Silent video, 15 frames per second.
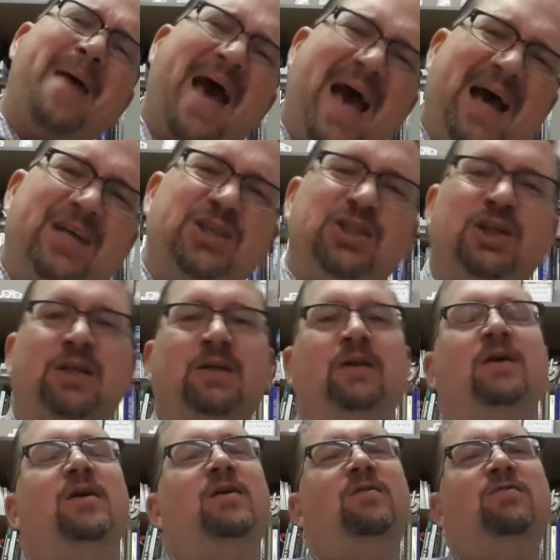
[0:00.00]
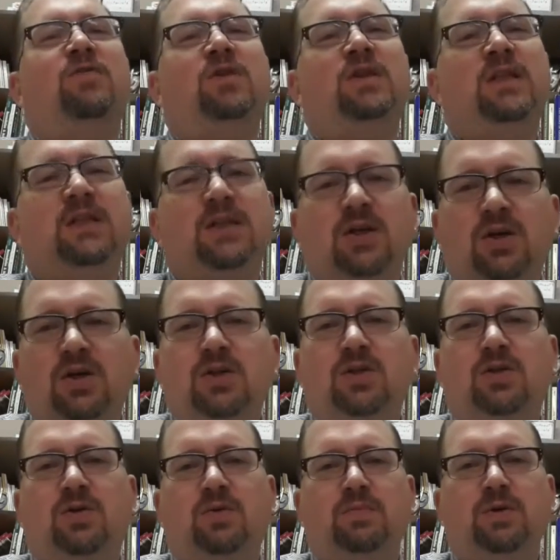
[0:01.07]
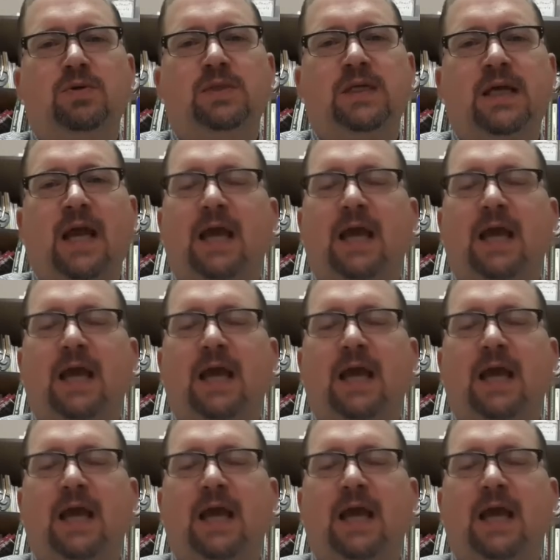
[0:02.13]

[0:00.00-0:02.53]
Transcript: passion for liturgical music